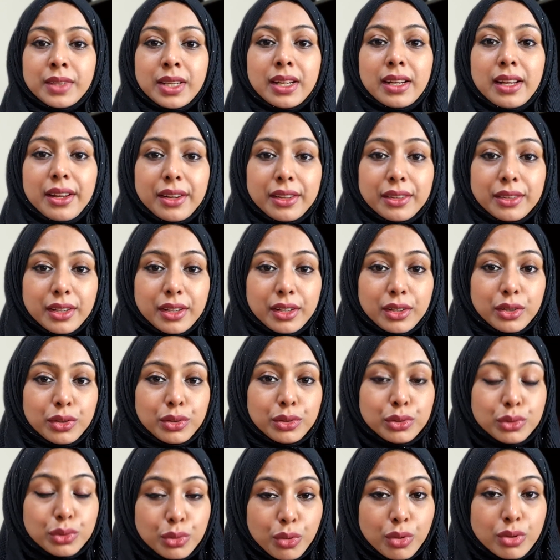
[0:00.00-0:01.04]
clearing their
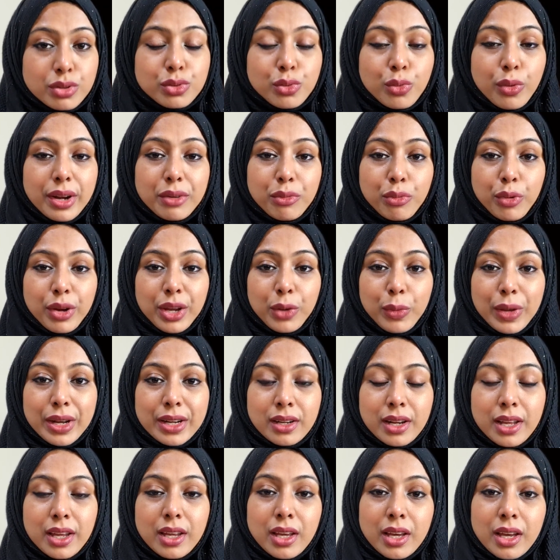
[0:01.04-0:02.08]
throats quite
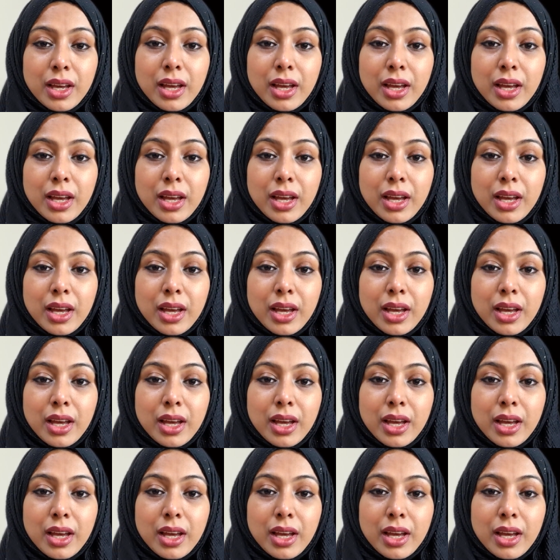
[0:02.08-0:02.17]
frequently,